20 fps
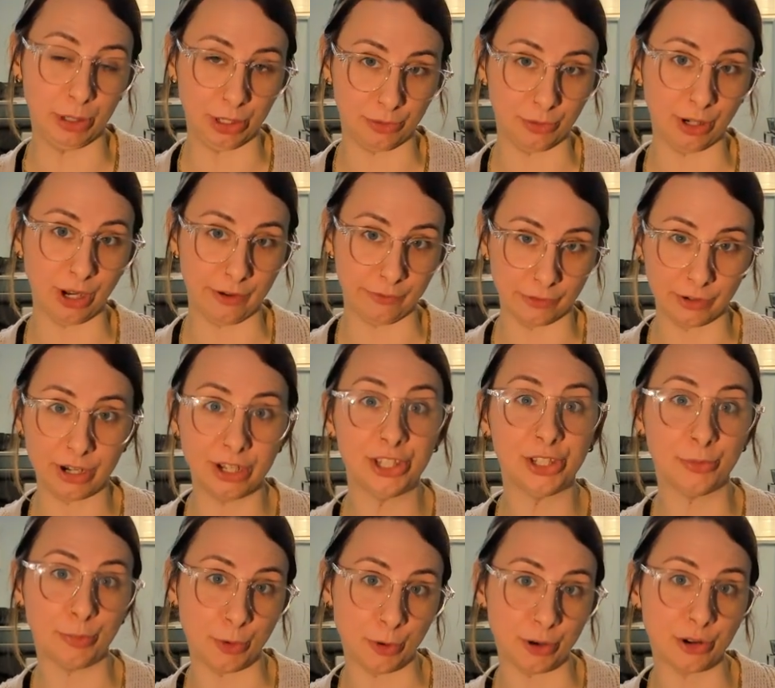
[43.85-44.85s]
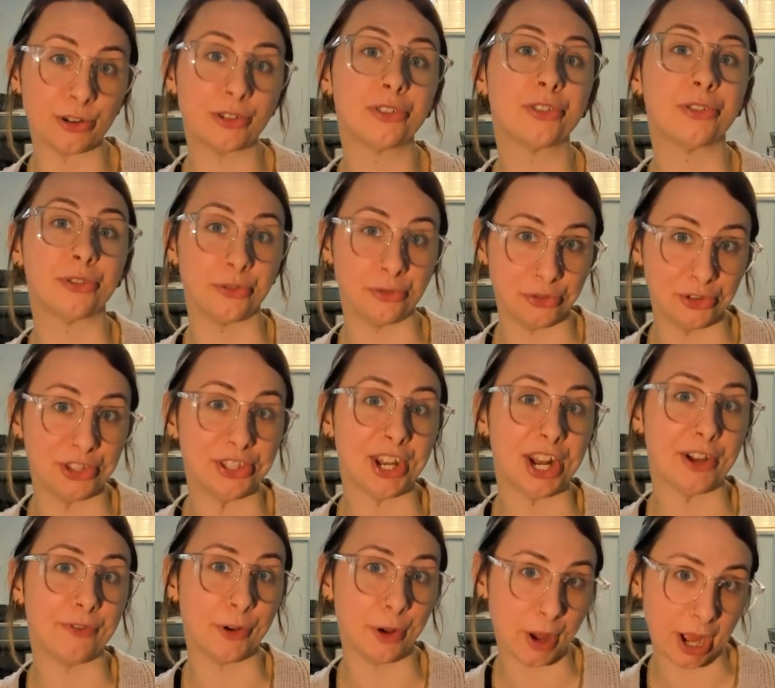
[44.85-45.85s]
peer recovery supporters through the
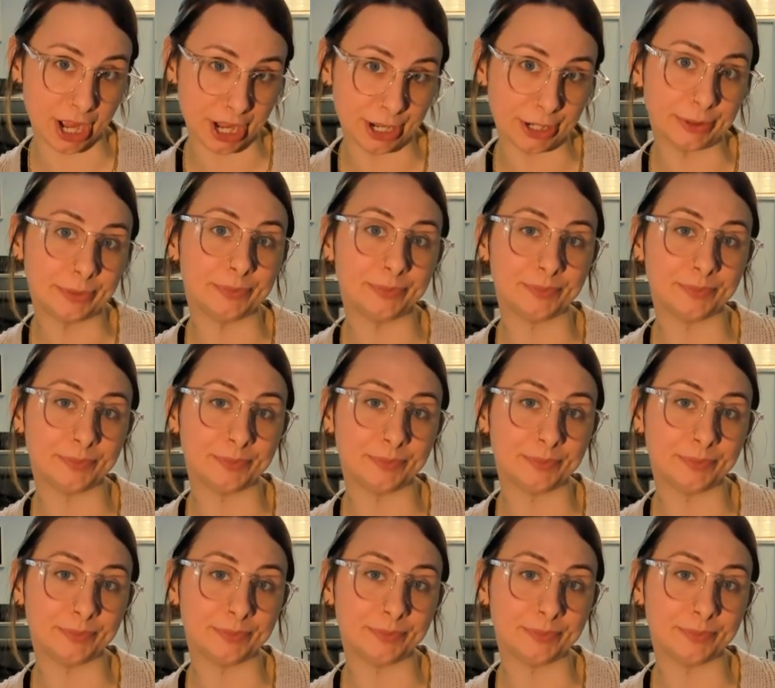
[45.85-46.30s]
state of Ohio.